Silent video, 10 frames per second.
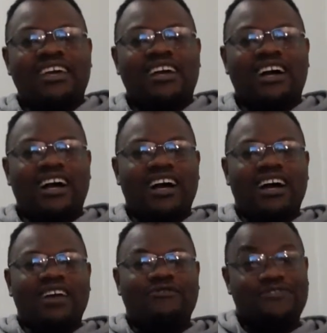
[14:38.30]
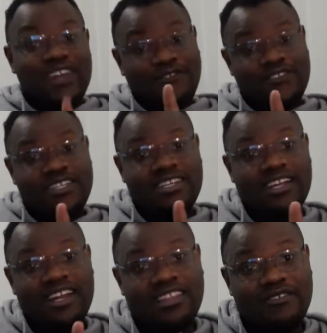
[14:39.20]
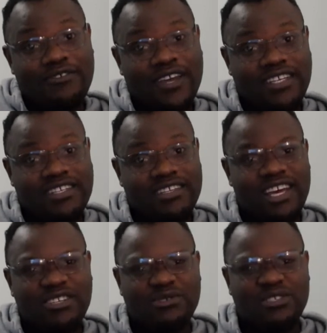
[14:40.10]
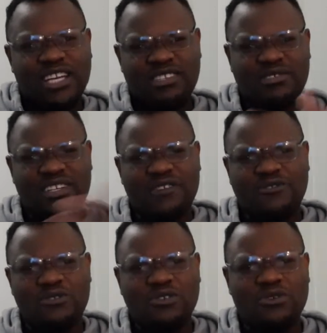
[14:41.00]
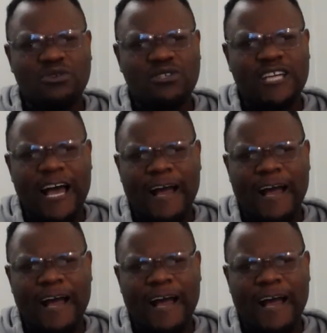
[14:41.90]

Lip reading: I've left another fact that you just don't have to include